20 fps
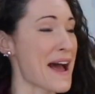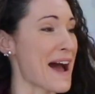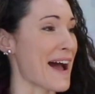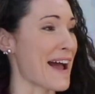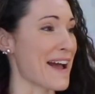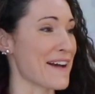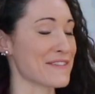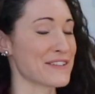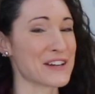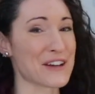I
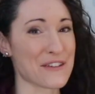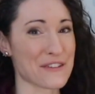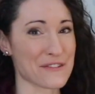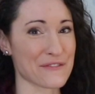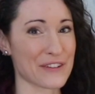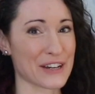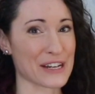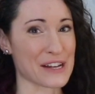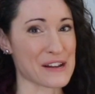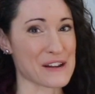have another
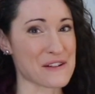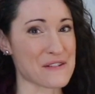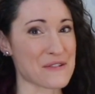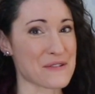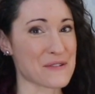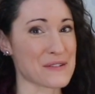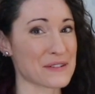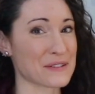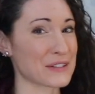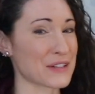
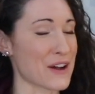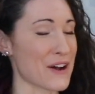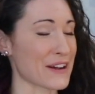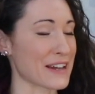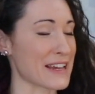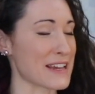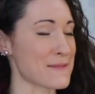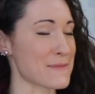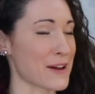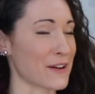video
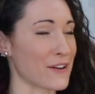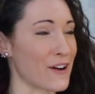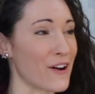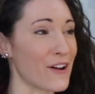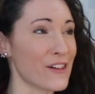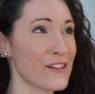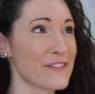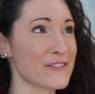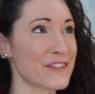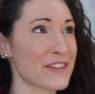talking about
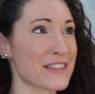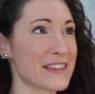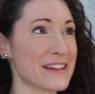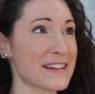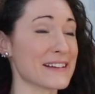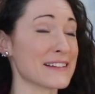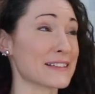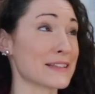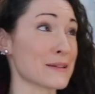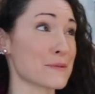all of the
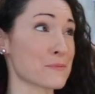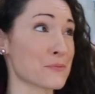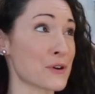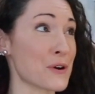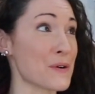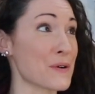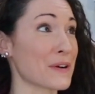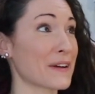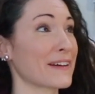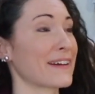things that
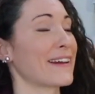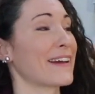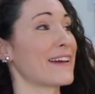broke